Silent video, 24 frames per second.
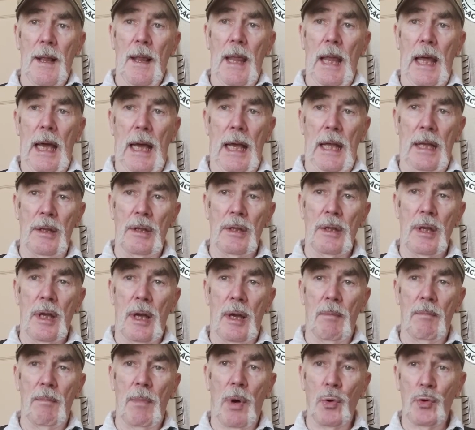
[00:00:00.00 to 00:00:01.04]
And
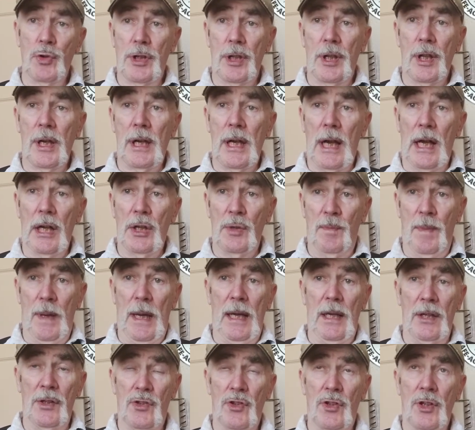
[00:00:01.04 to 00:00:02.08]
most of the guys
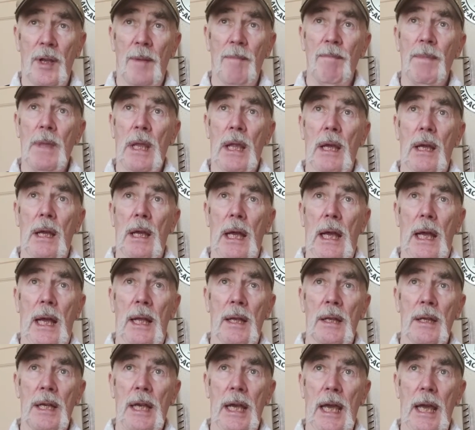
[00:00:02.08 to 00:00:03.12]
passed
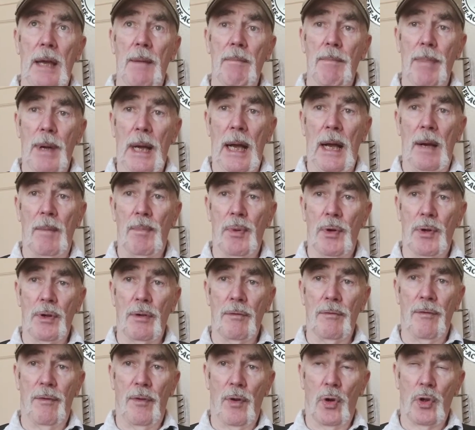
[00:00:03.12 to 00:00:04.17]
and came back, but
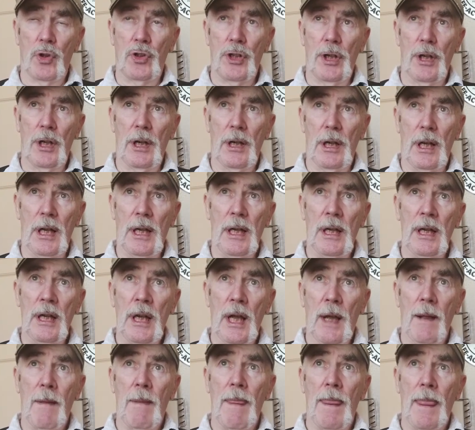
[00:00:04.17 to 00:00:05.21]
unfortunately,
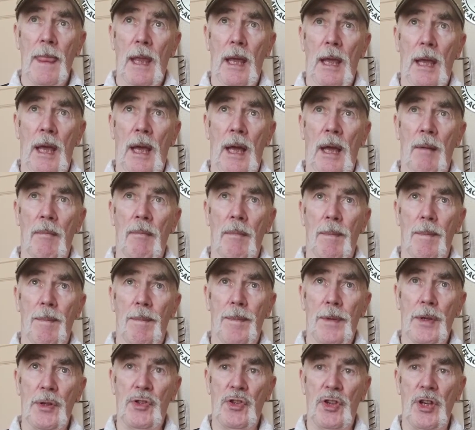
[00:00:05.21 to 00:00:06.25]
the
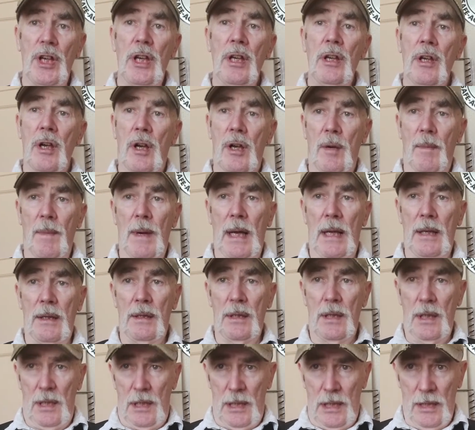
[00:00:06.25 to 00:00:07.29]
senior
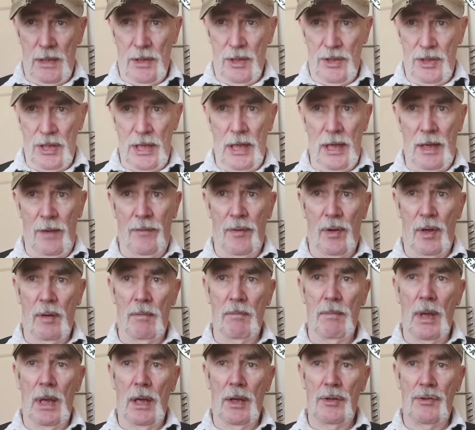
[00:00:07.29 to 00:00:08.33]
command in the South African
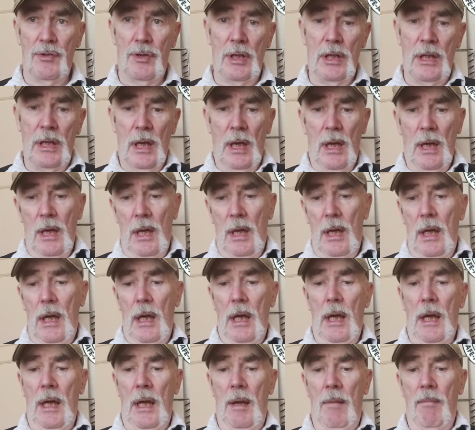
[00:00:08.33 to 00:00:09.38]
military,
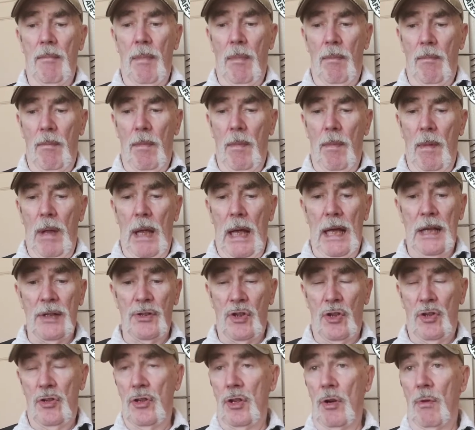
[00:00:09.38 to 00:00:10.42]
as
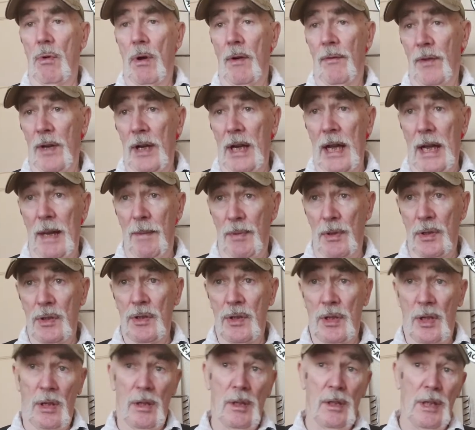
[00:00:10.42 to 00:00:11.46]
so often happens
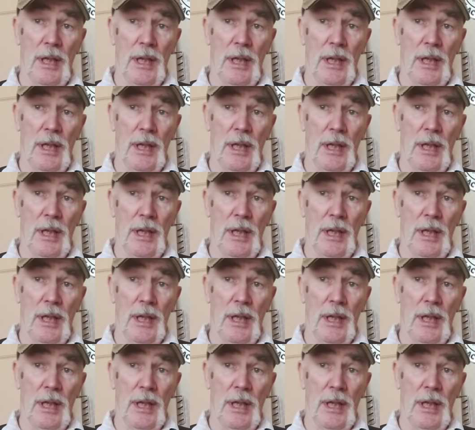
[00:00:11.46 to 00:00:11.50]
and